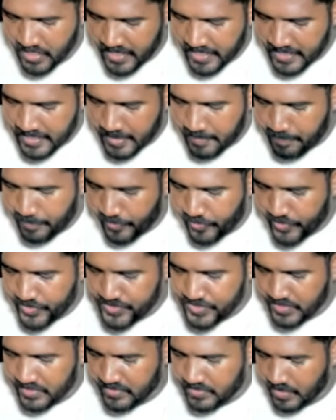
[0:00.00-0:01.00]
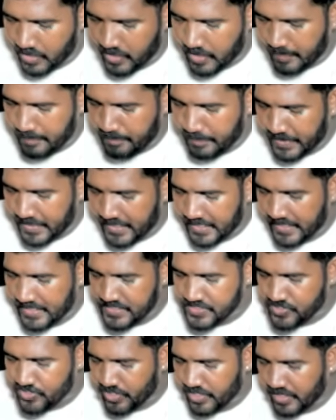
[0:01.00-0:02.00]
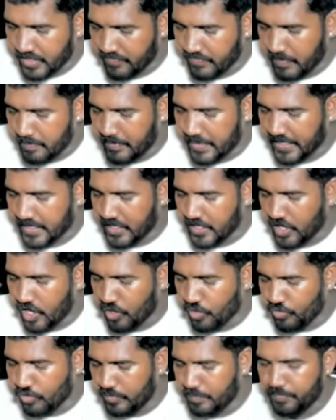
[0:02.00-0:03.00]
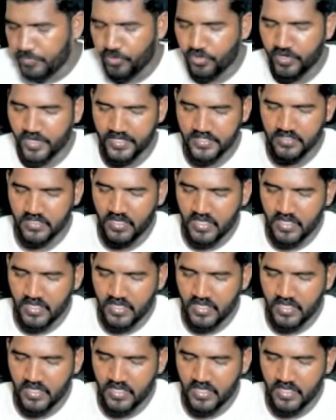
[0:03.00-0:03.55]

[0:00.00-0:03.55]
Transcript: Reputation, the company history of making a good product.